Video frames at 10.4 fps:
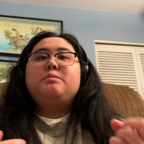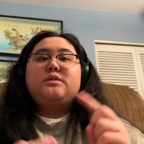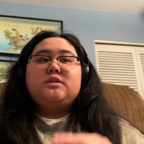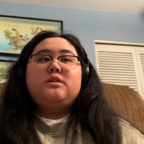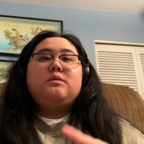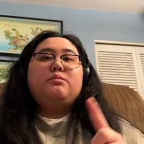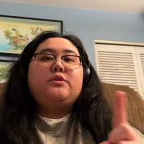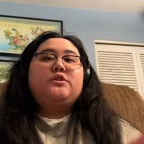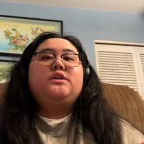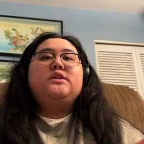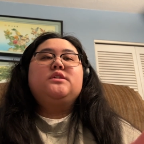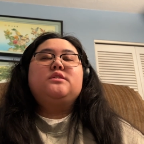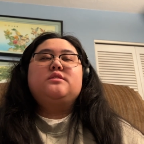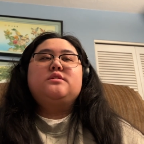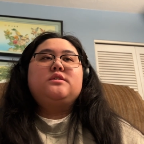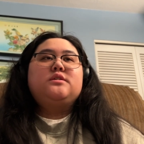Brazilian Portuguese,
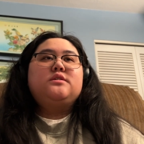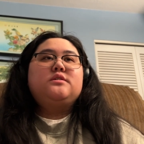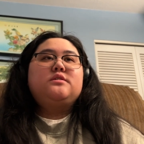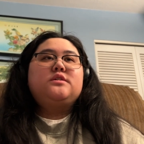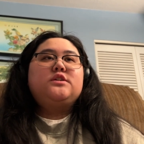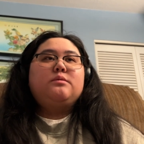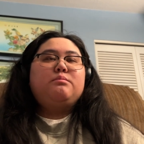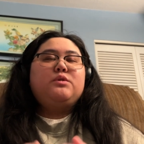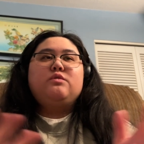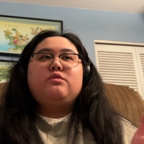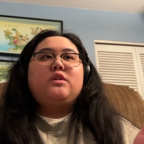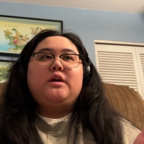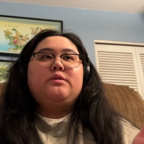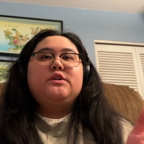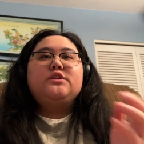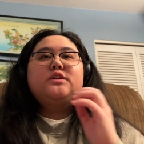is is such a beautiful
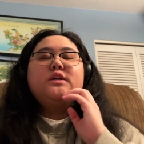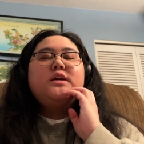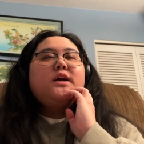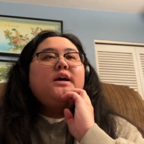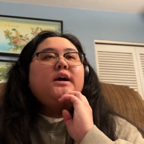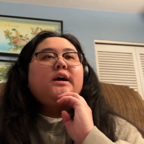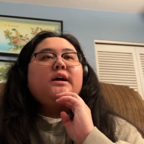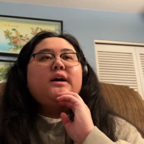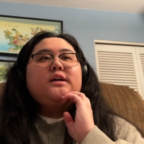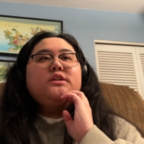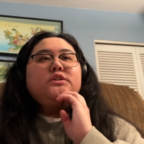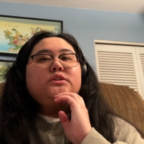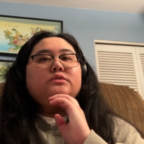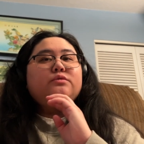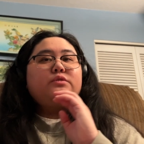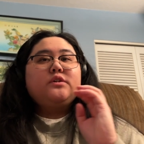language. Uh, so
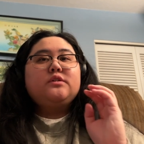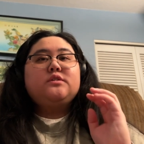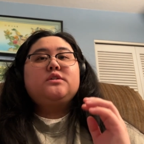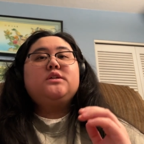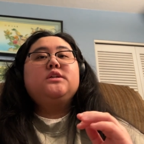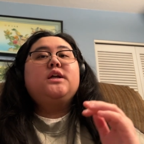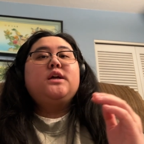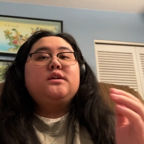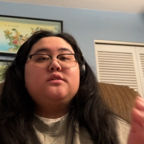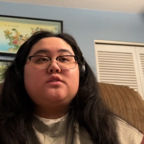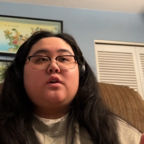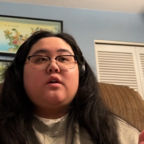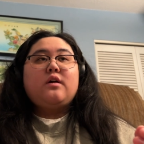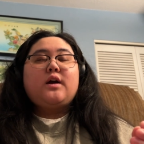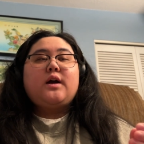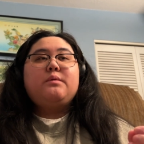for today's
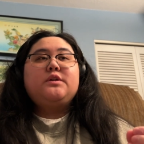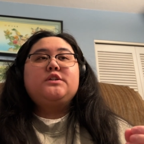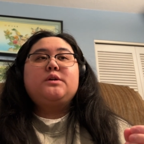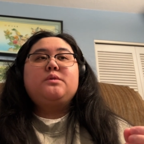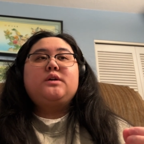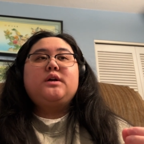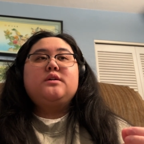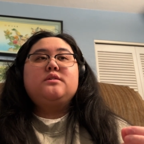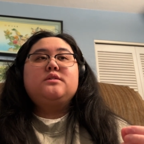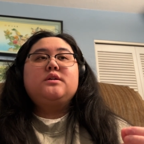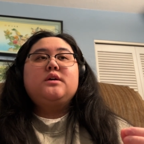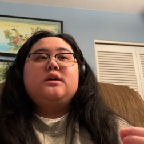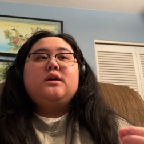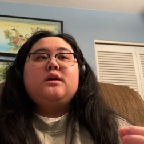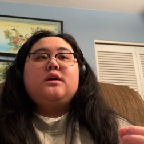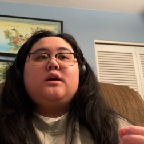song, I want to share with you guys
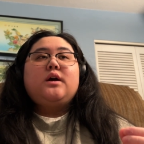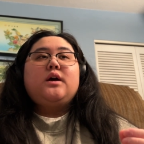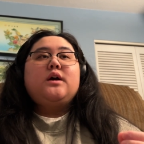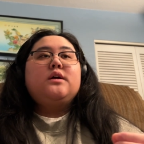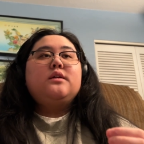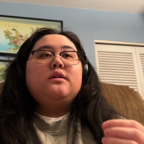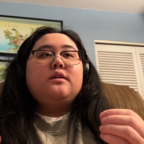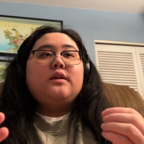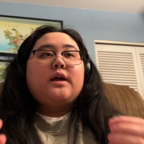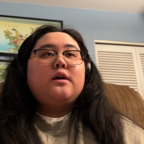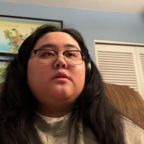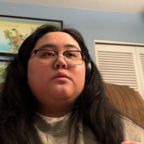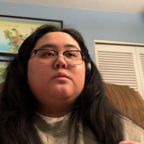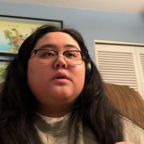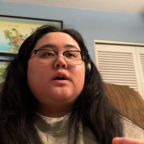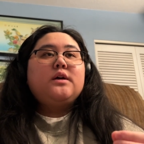uh,
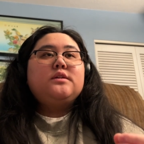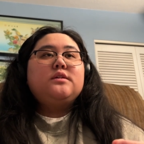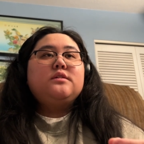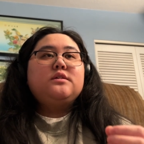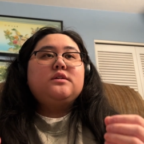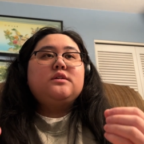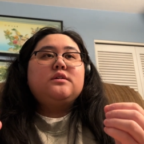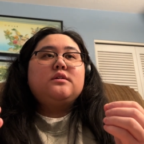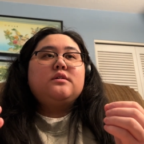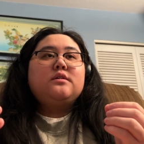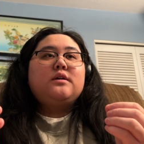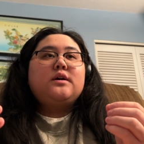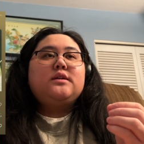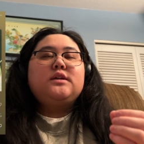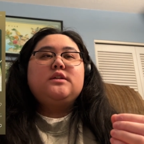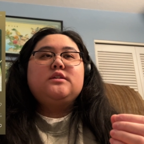now identi
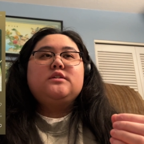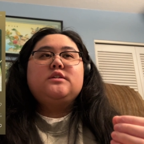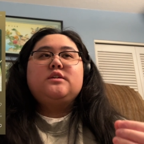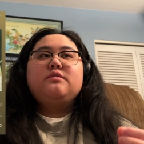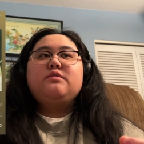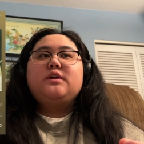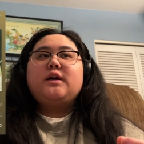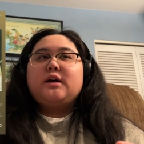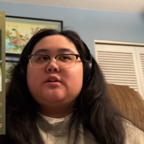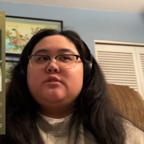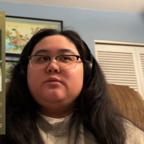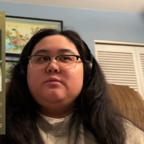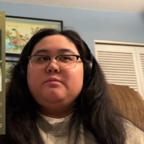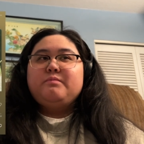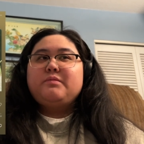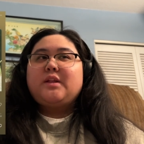identificado.
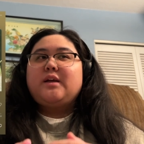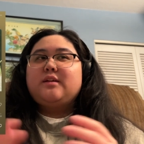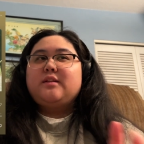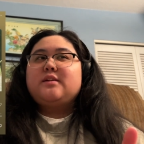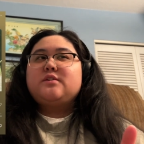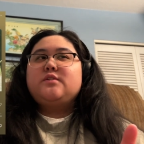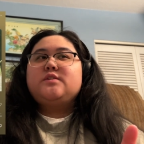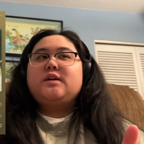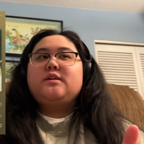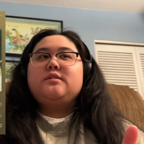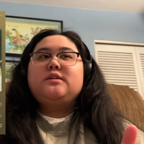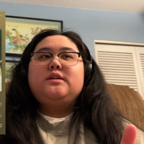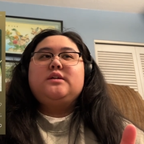I think that's how you say it.